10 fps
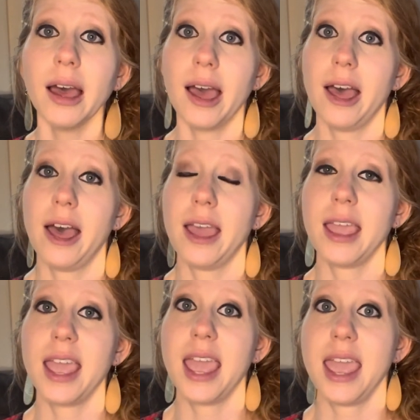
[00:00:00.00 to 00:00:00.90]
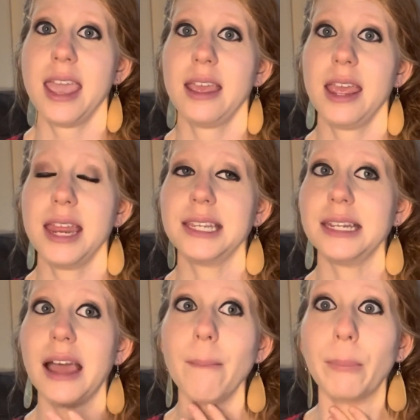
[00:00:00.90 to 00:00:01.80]
It did
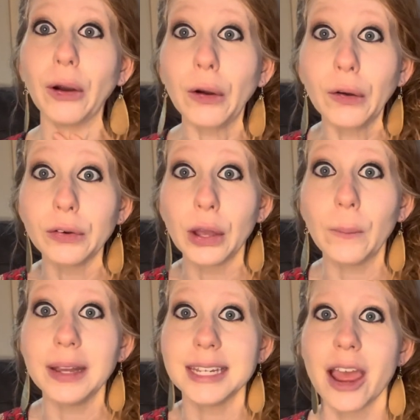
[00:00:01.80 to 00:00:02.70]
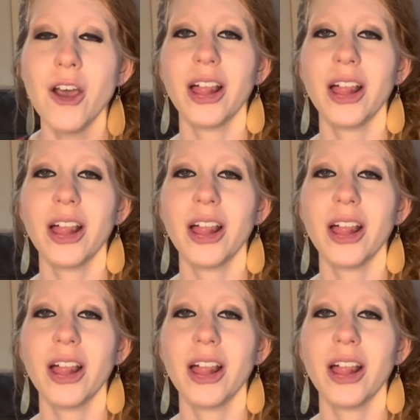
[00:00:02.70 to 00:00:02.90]
not burn going down